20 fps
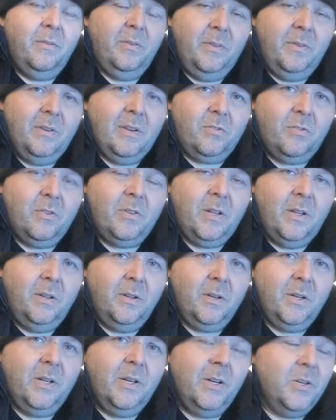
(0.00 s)
that's what they
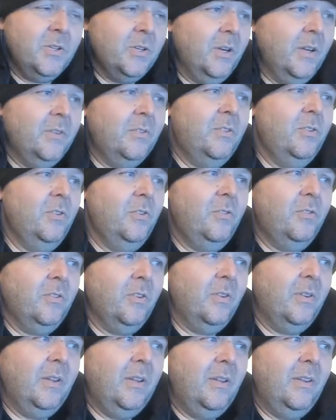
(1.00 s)
learned how to draw too.
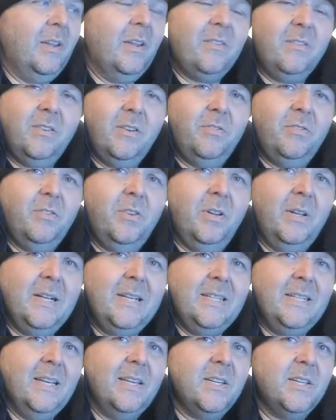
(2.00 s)
So that, that stuff still
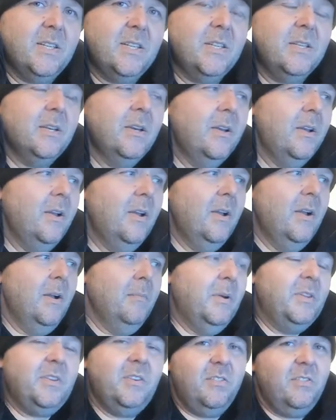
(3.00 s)
exists,
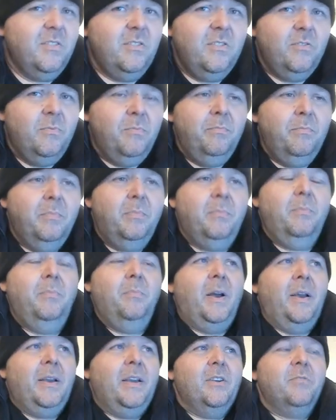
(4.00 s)
but this is,
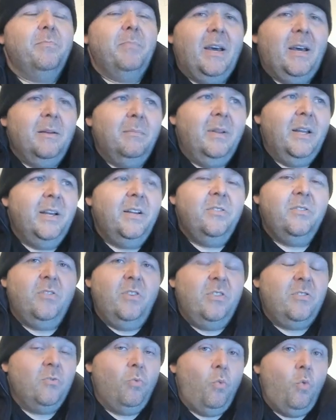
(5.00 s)
I guess, bottom line is
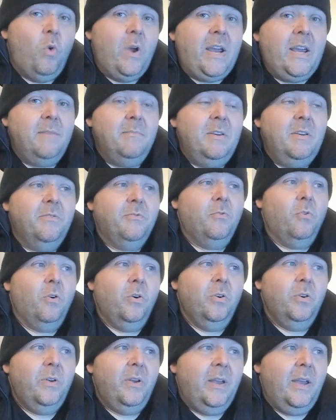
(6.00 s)
it's way
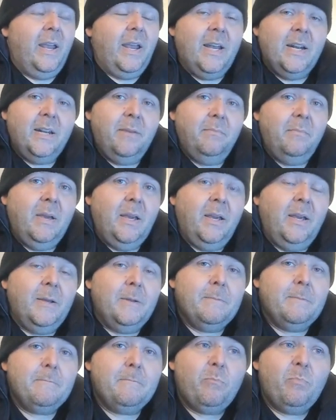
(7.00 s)
before anime
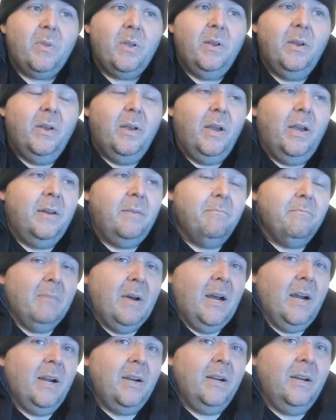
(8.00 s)
and
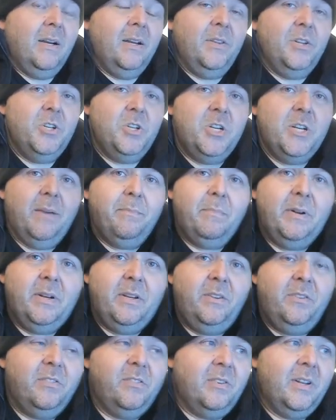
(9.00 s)
manga and the
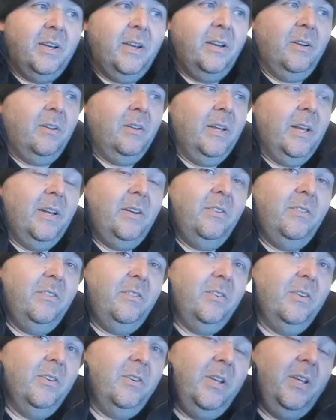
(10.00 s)
Japanese style had
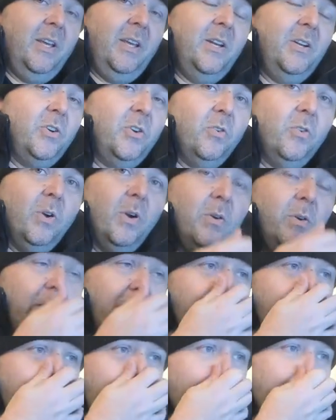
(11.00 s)

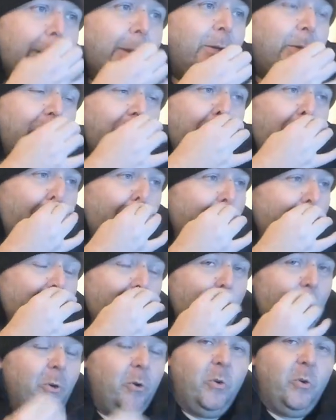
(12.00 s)
had had
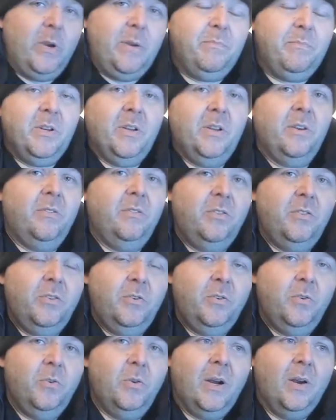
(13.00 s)
creeped
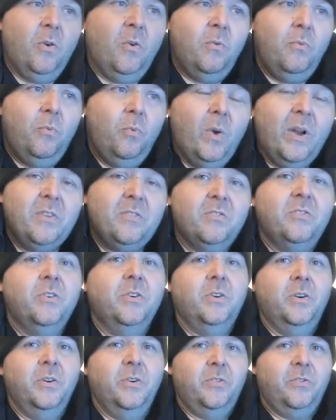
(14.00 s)
into how
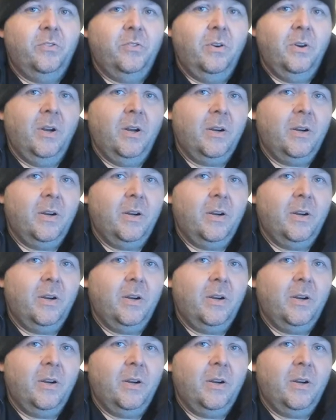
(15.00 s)
Westerners draw,